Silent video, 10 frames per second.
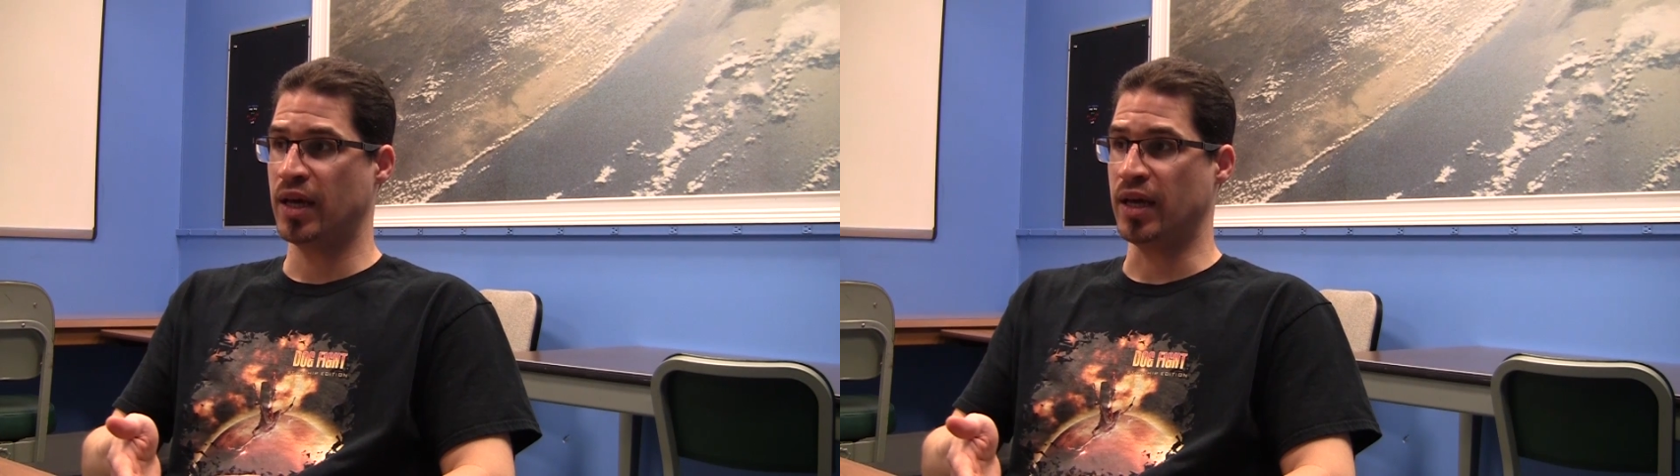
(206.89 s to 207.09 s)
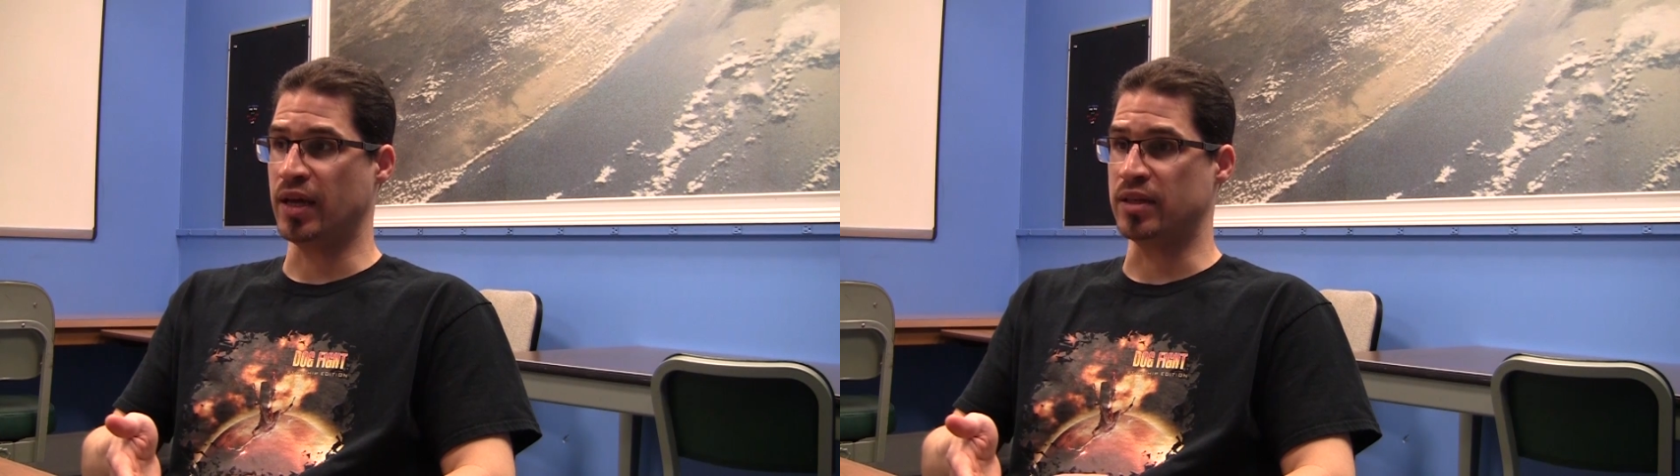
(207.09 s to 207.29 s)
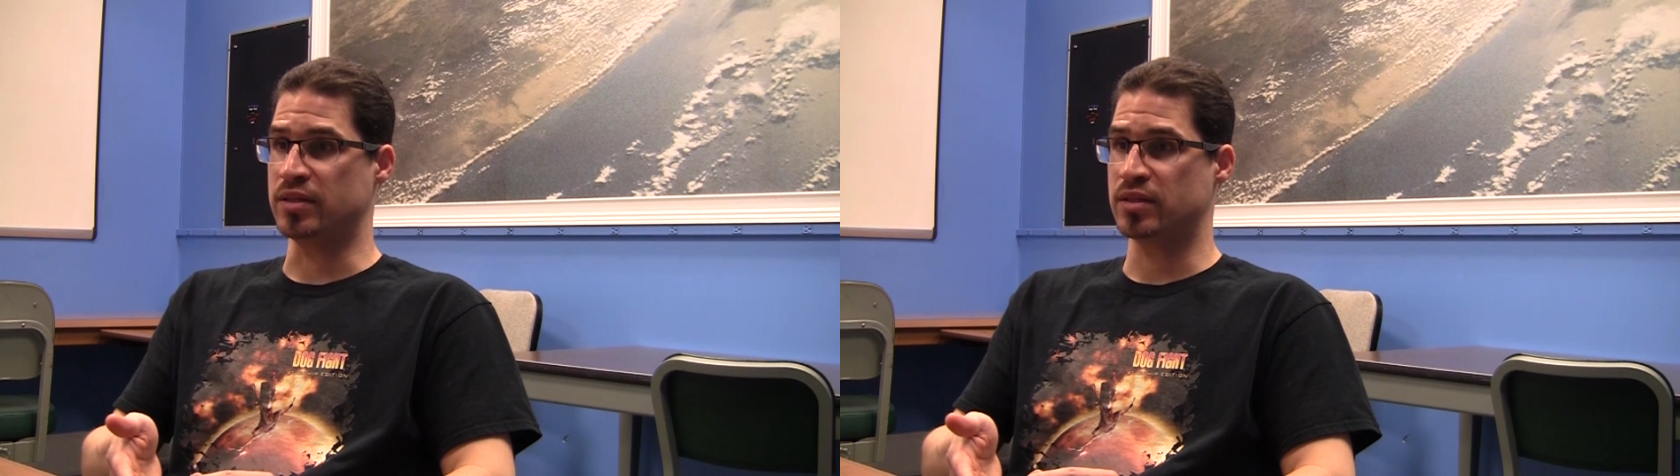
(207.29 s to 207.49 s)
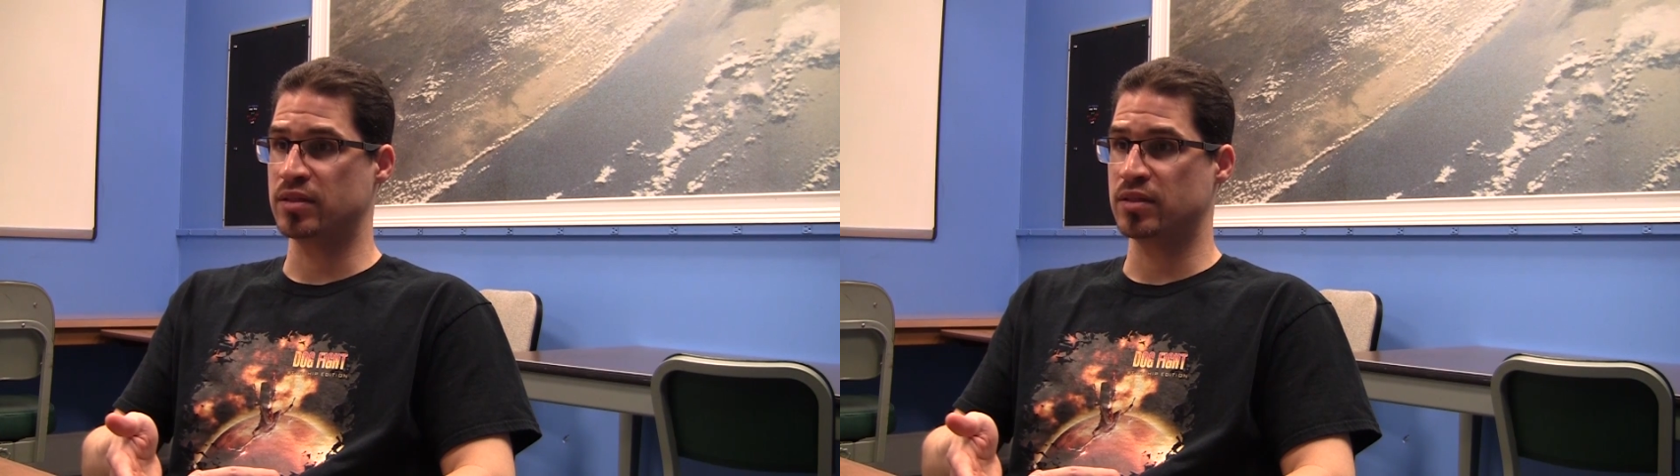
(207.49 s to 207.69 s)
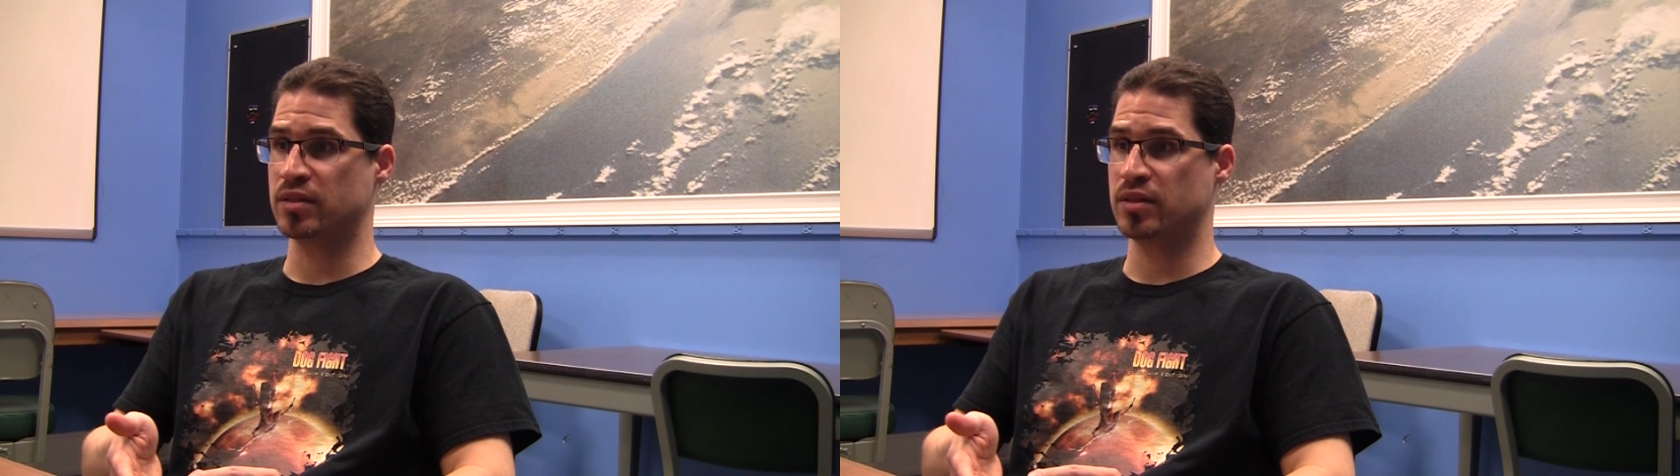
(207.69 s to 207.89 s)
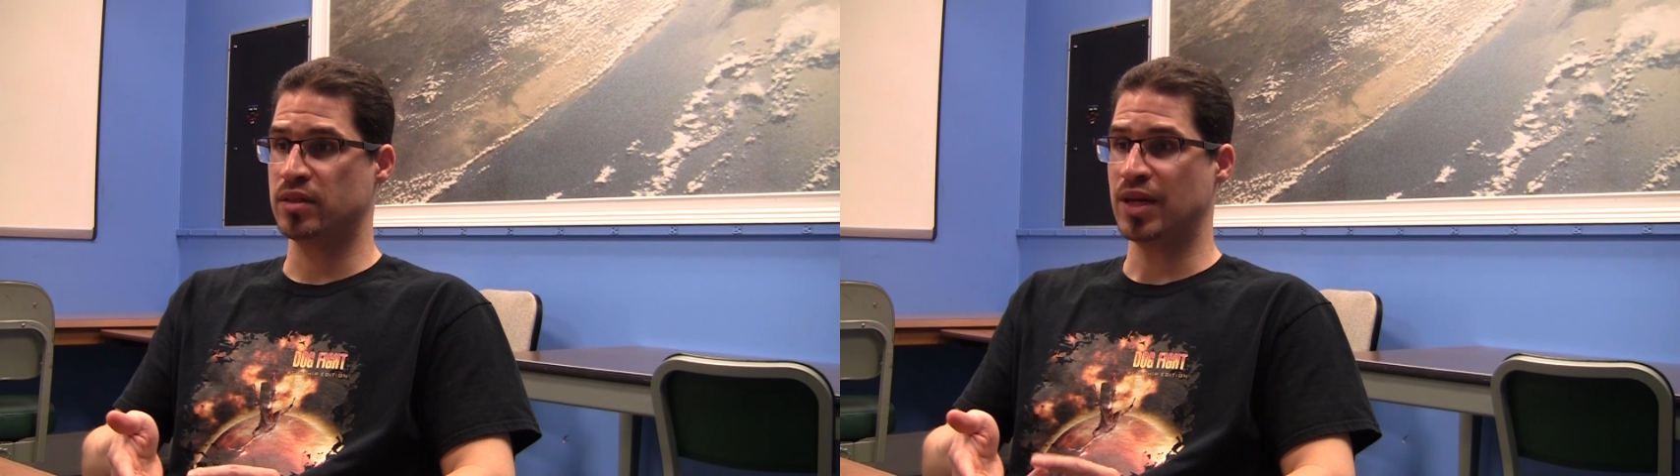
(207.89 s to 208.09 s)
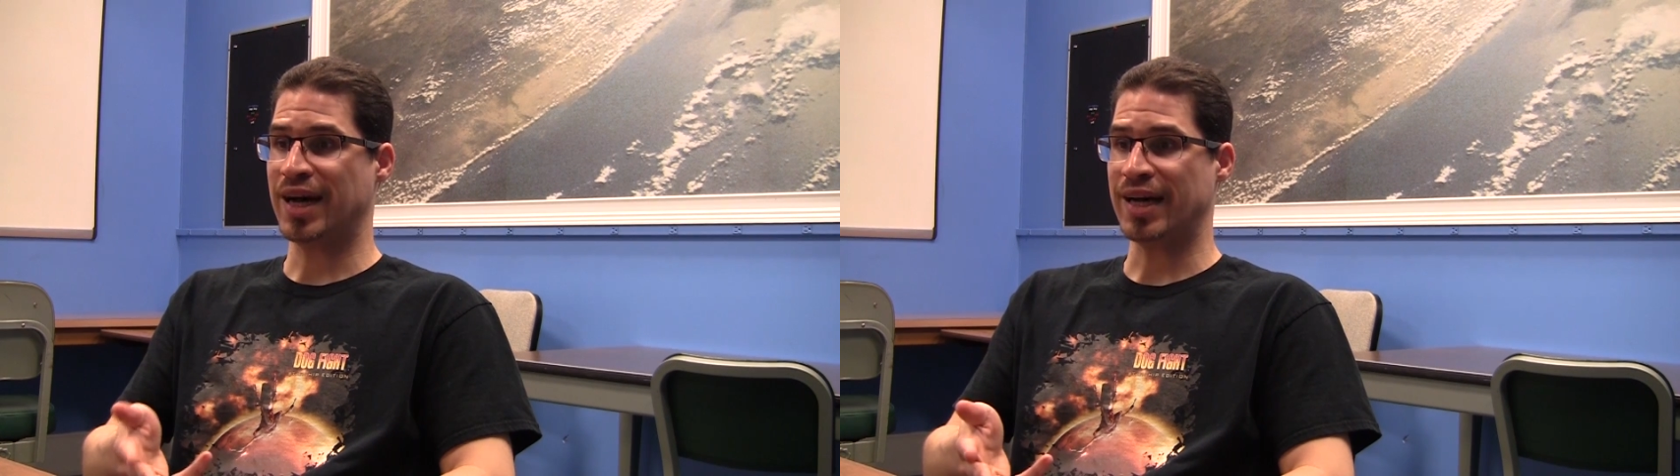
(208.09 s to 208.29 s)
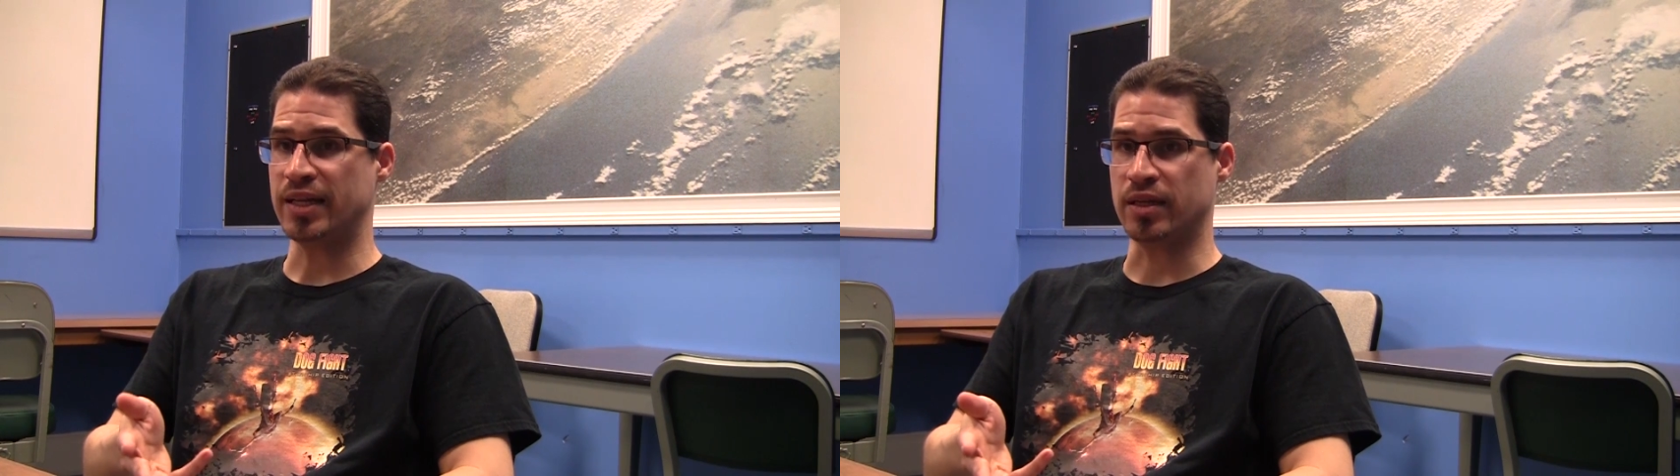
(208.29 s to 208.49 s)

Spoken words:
and highly